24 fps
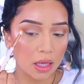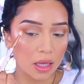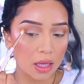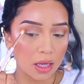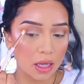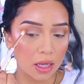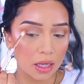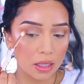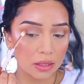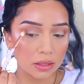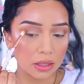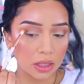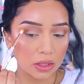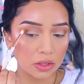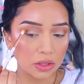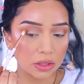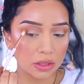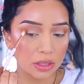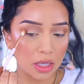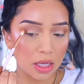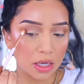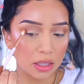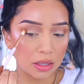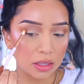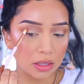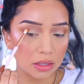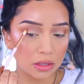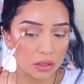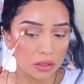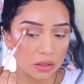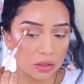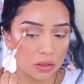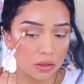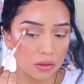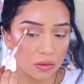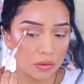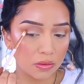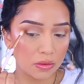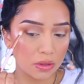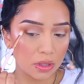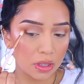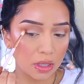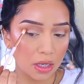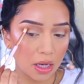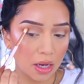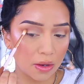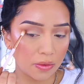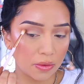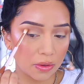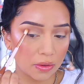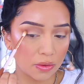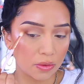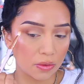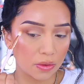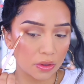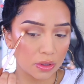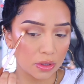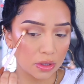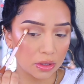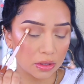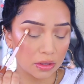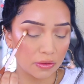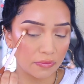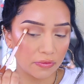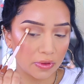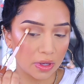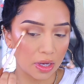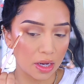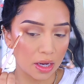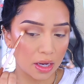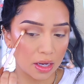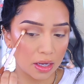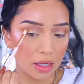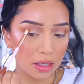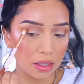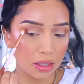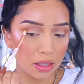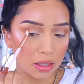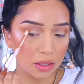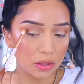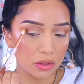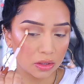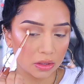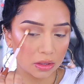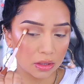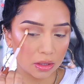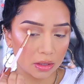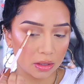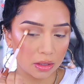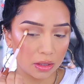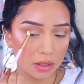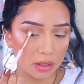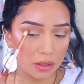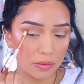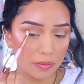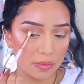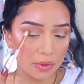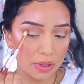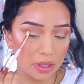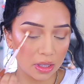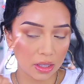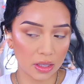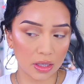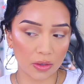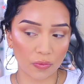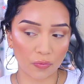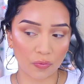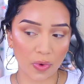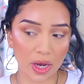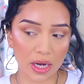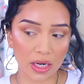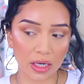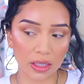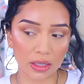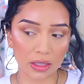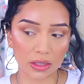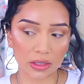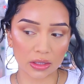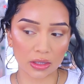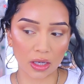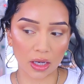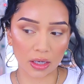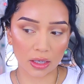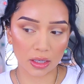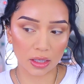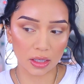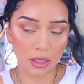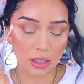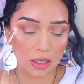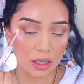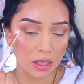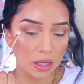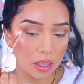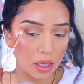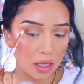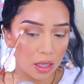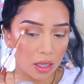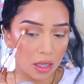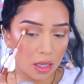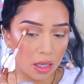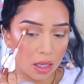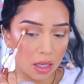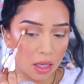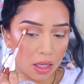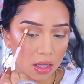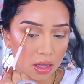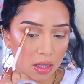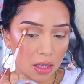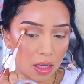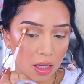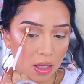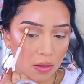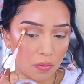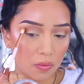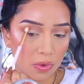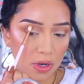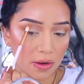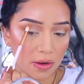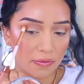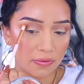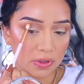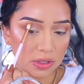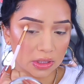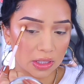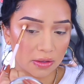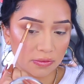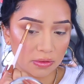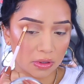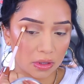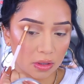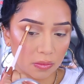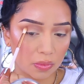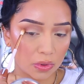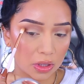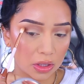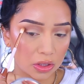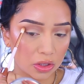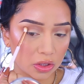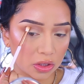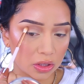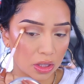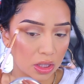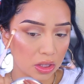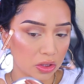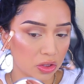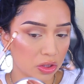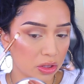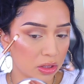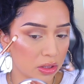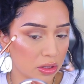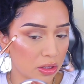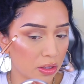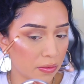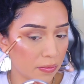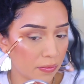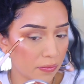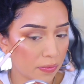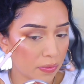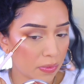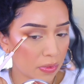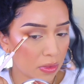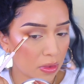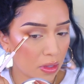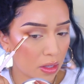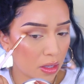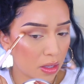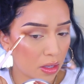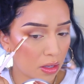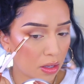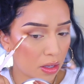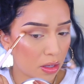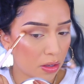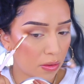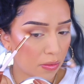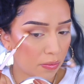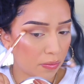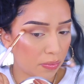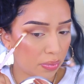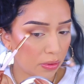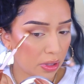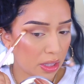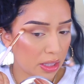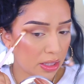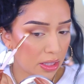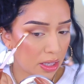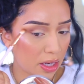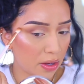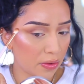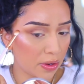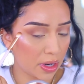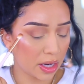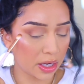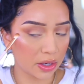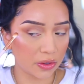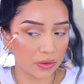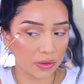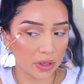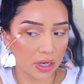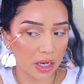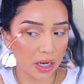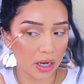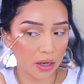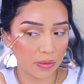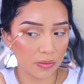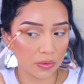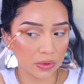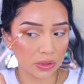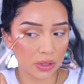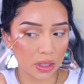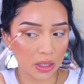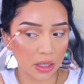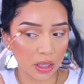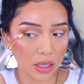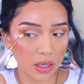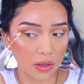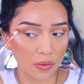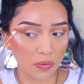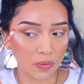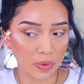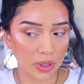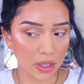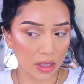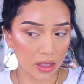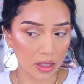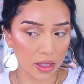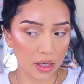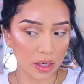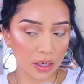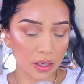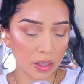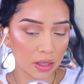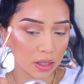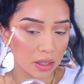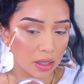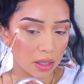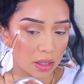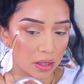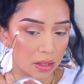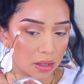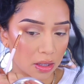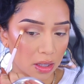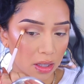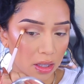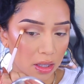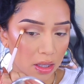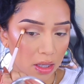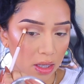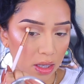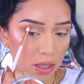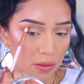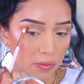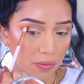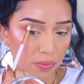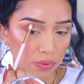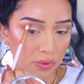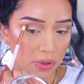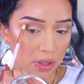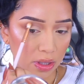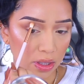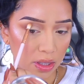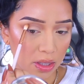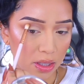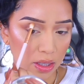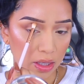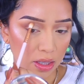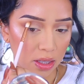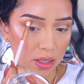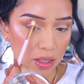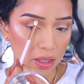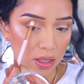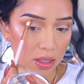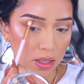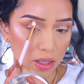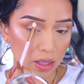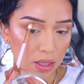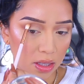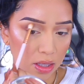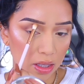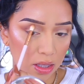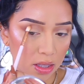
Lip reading: And I just added this to the outer corners of the eye, just a little bit right in the socket. And then whatever's left on the brush, I just blend out. I create almost like a wing here, and then I bring it in.